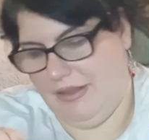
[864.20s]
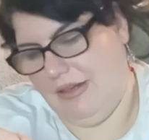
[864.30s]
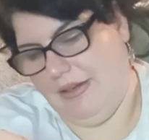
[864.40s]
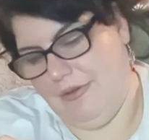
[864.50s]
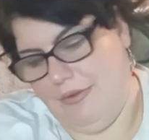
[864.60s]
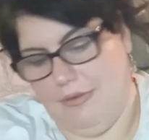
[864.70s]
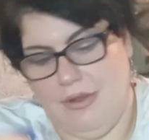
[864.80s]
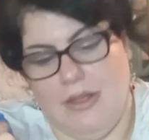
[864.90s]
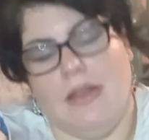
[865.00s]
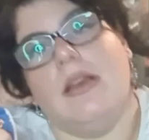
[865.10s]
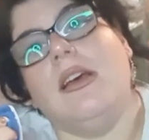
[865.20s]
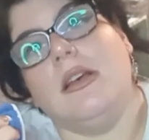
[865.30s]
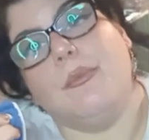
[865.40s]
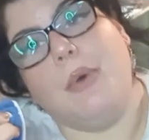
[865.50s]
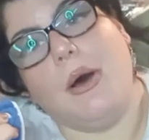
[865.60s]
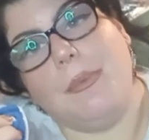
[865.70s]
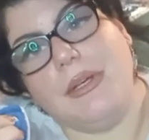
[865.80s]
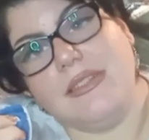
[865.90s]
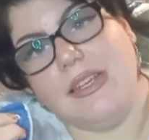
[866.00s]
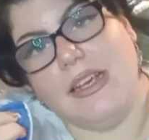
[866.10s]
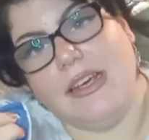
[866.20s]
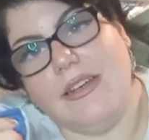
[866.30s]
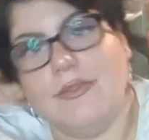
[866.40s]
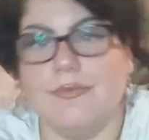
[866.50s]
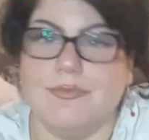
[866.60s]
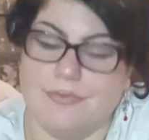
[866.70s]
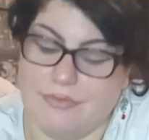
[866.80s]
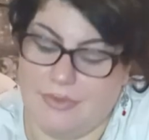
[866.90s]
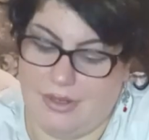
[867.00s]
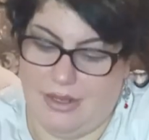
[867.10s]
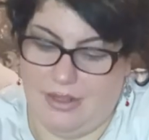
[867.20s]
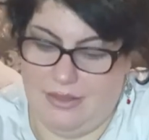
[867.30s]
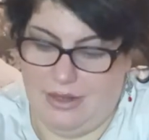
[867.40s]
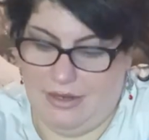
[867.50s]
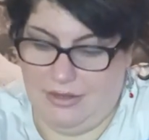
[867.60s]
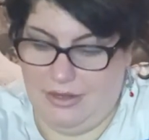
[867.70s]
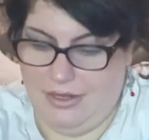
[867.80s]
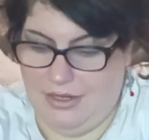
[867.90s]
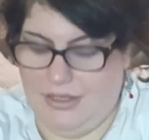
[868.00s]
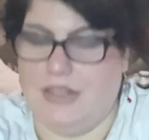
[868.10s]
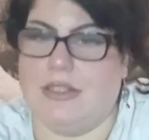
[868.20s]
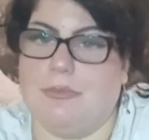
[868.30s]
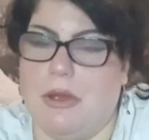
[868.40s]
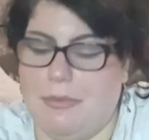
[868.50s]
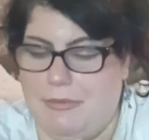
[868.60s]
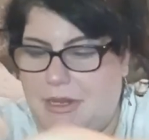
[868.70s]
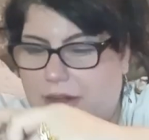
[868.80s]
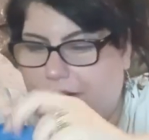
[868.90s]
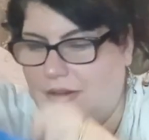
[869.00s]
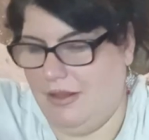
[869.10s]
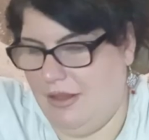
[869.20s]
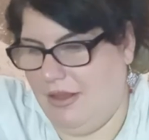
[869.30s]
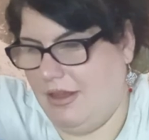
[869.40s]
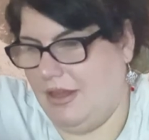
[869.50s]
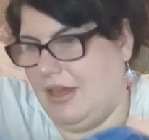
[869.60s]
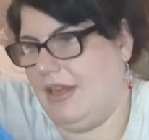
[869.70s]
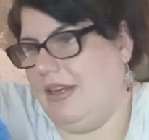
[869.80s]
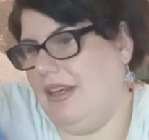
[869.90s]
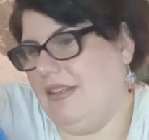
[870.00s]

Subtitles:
the little poppers here and then you just pop them in and it